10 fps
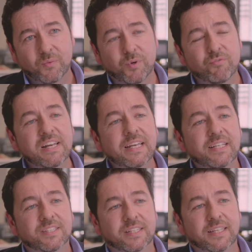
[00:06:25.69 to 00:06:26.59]
We really
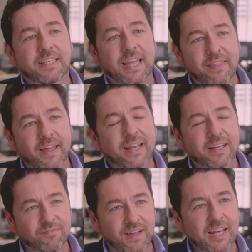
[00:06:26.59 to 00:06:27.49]
need to get that
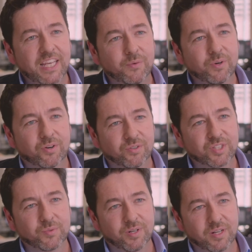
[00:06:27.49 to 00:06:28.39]
value across
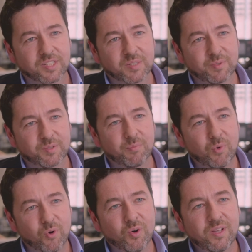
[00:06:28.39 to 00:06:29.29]
to our customers
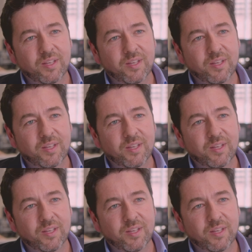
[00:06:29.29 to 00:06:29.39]
more,